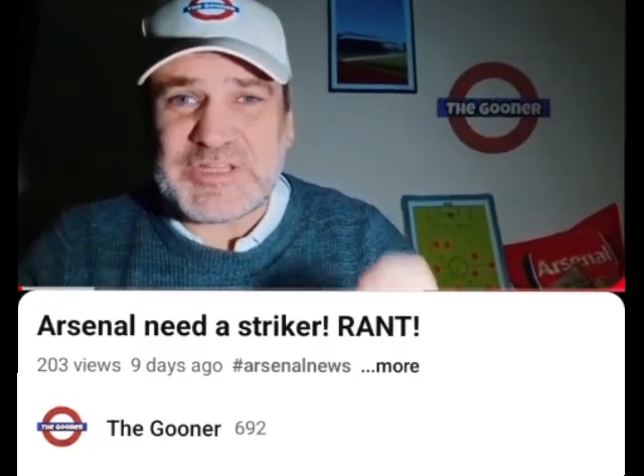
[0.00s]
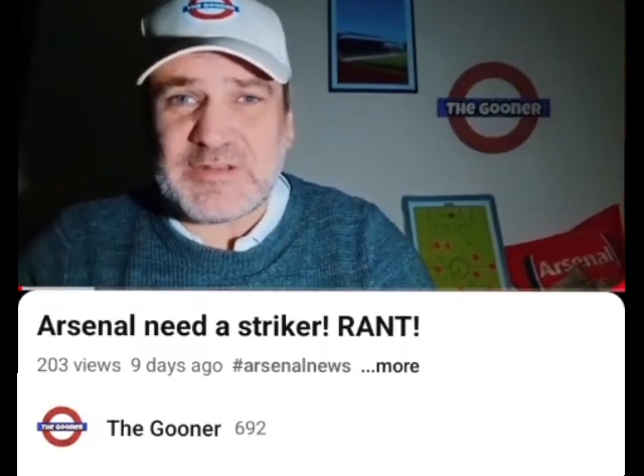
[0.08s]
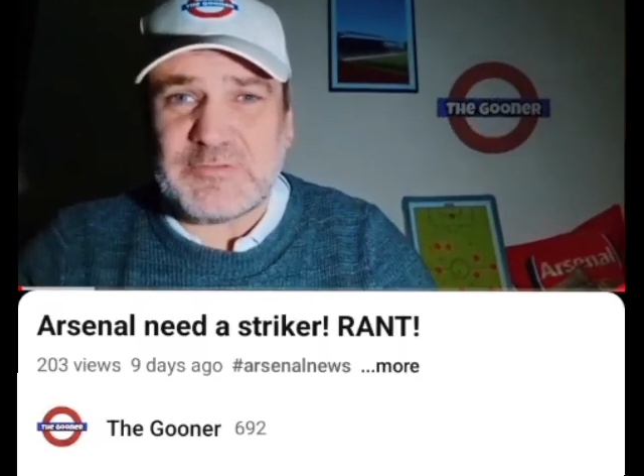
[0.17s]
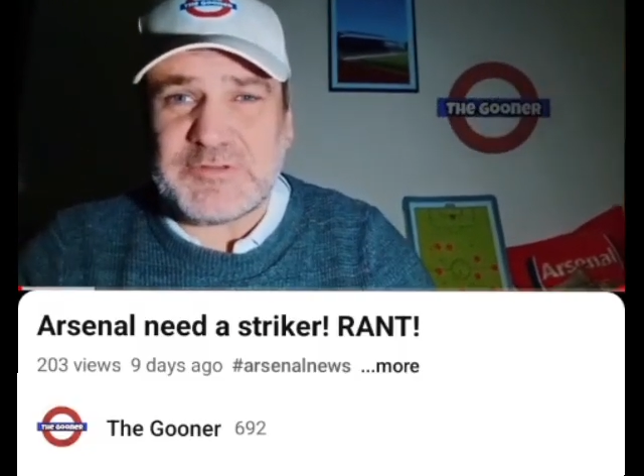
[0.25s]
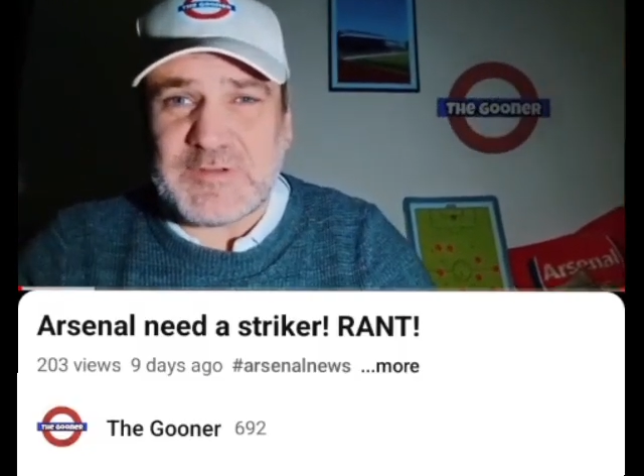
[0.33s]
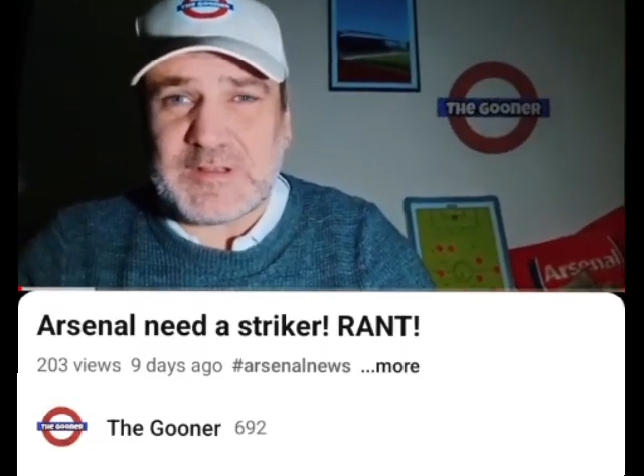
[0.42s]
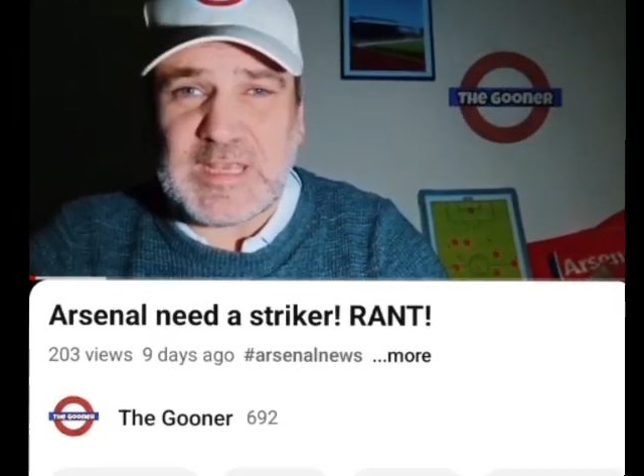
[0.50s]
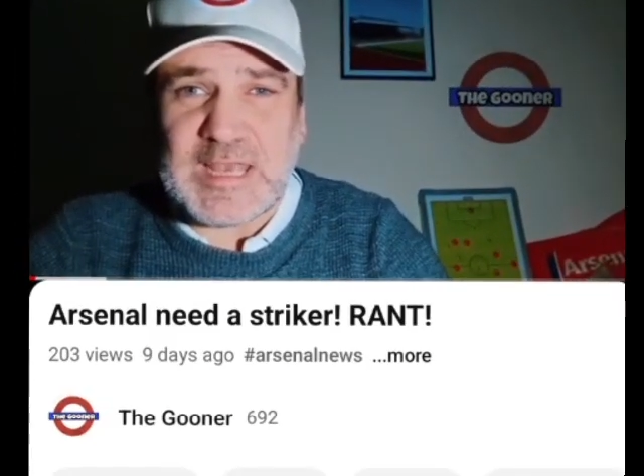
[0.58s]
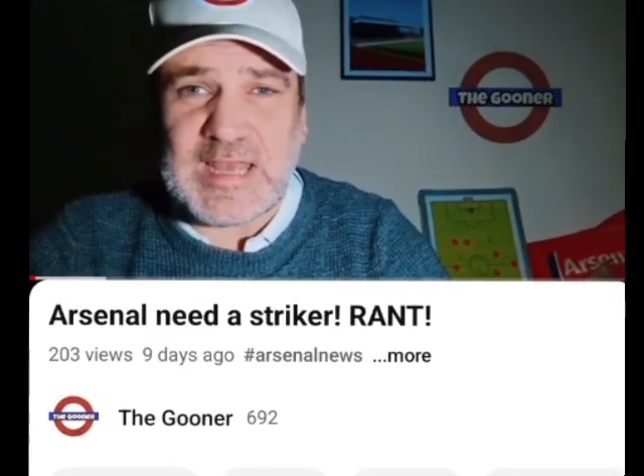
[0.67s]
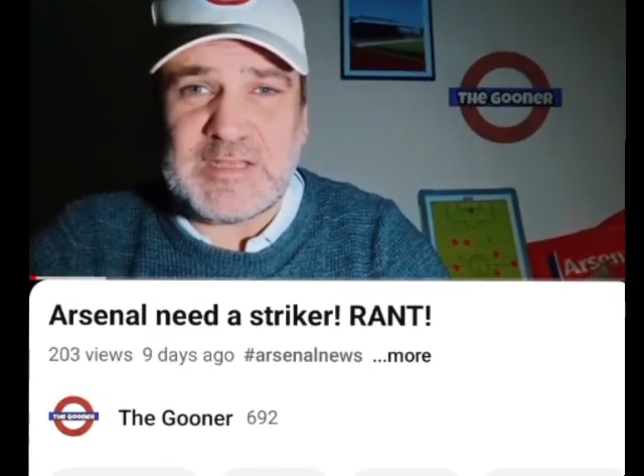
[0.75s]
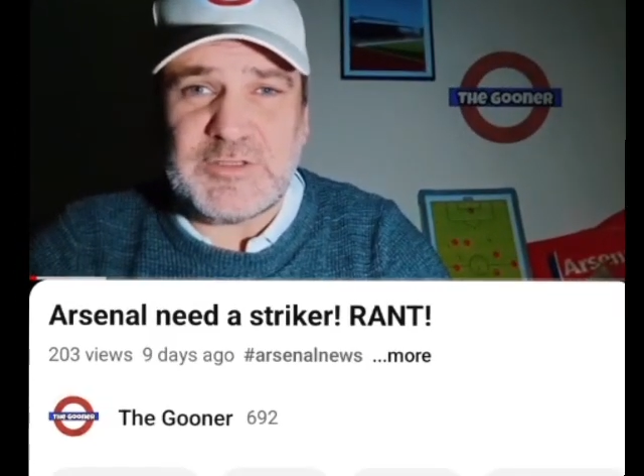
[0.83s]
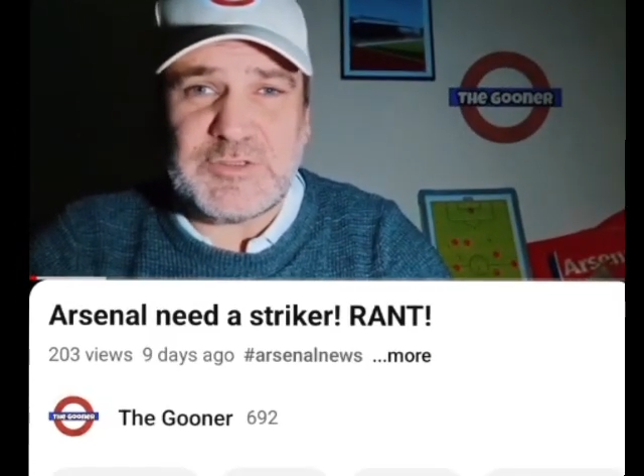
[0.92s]
absurd
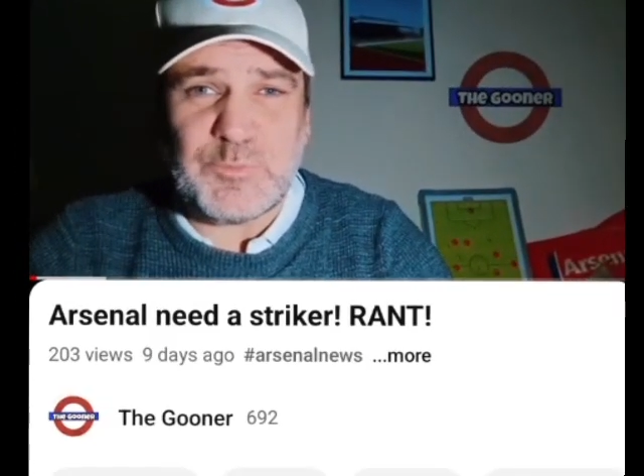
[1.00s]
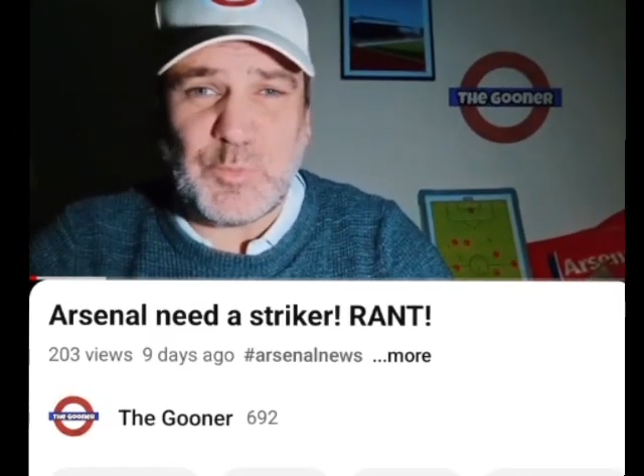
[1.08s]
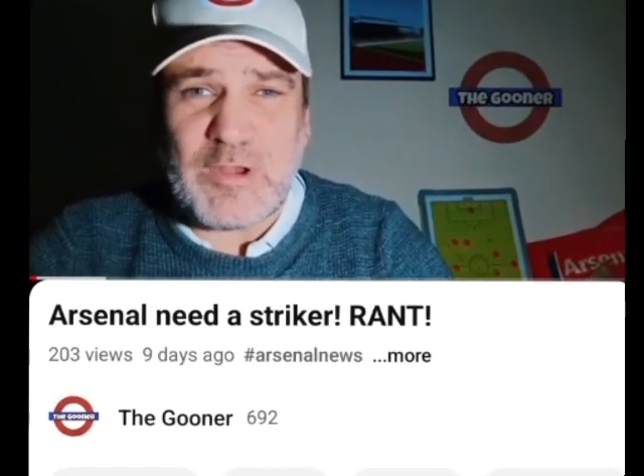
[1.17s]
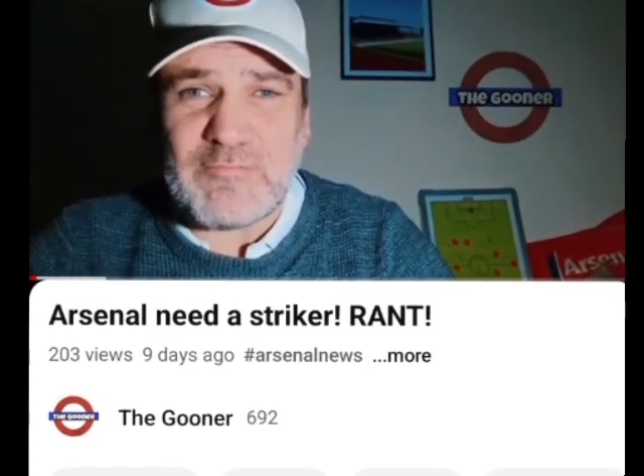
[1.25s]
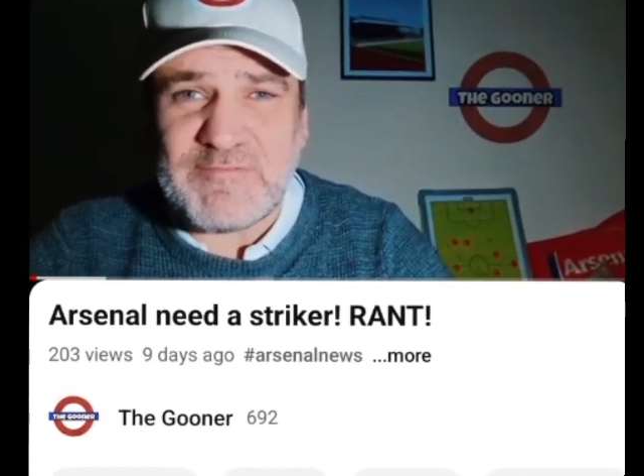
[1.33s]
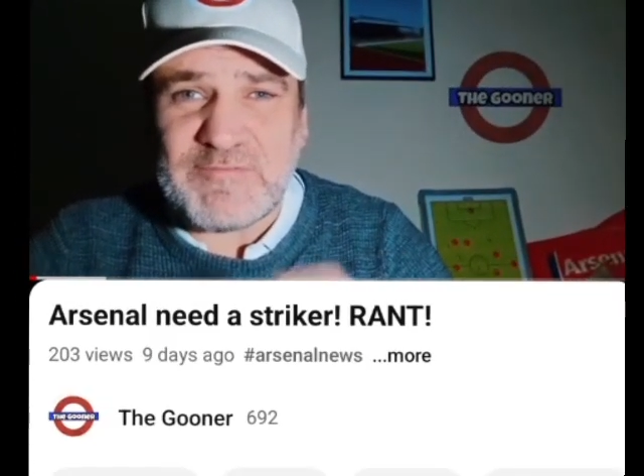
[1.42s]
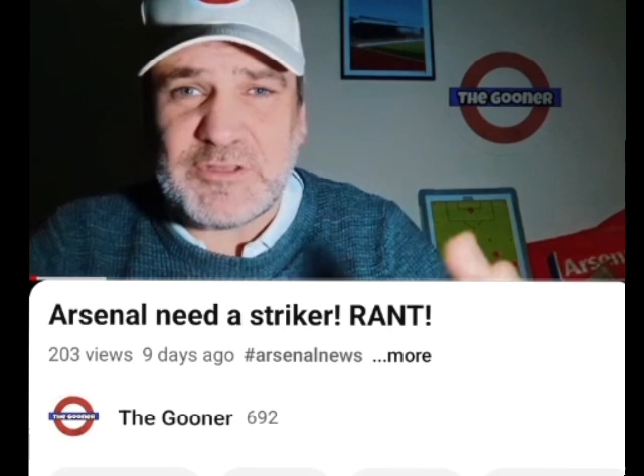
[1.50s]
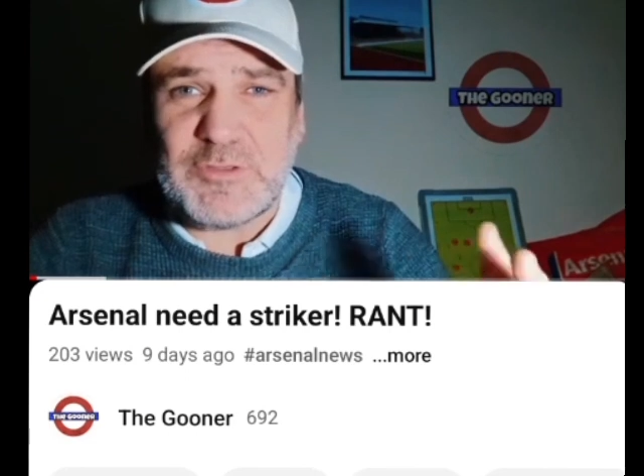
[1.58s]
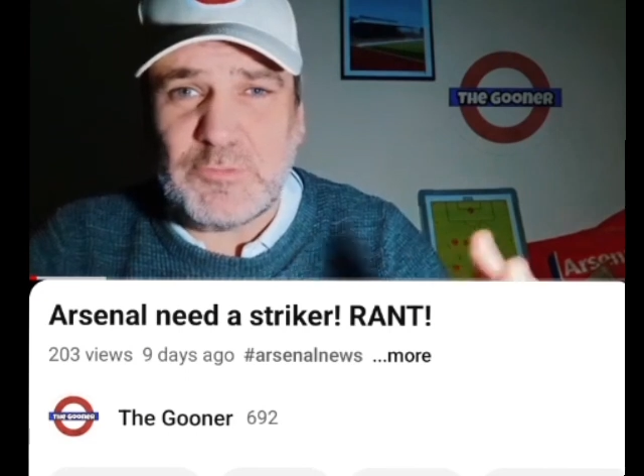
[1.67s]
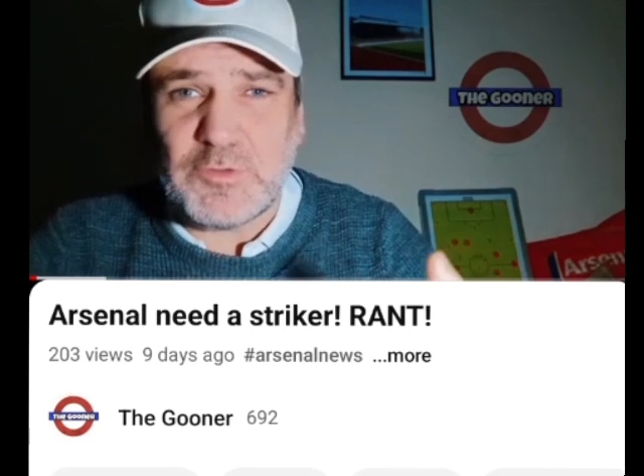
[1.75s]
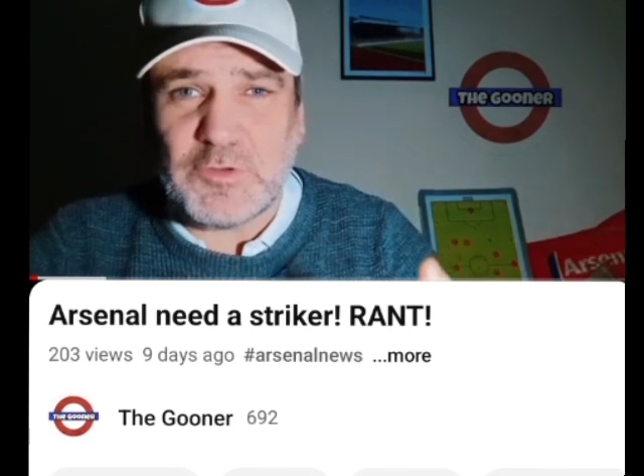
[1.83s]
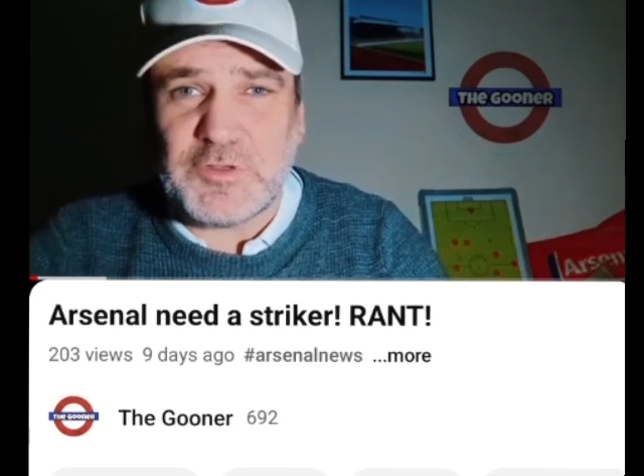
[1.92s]
and who,
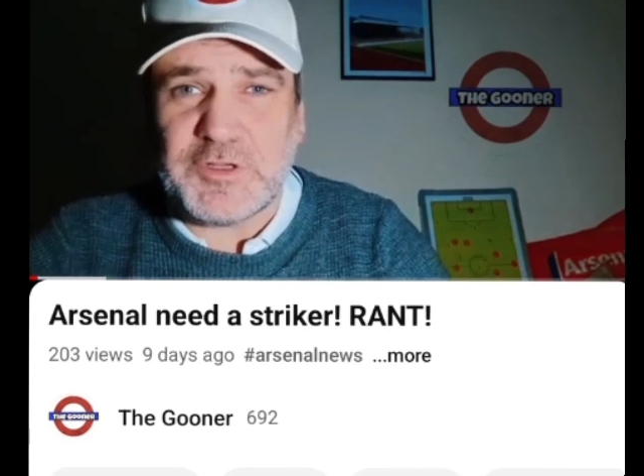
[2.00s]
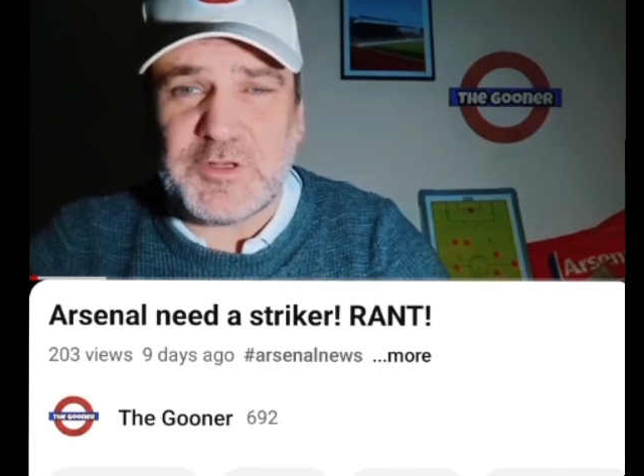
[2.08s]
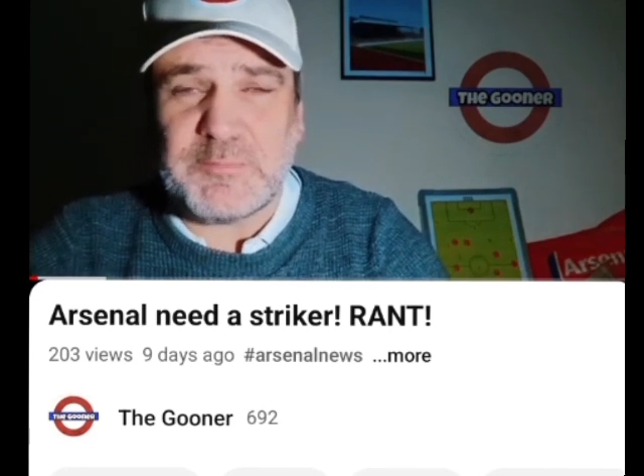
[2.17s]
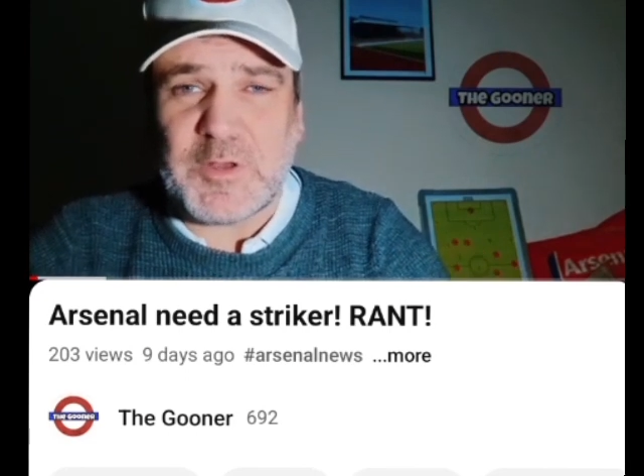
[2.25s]
in fact,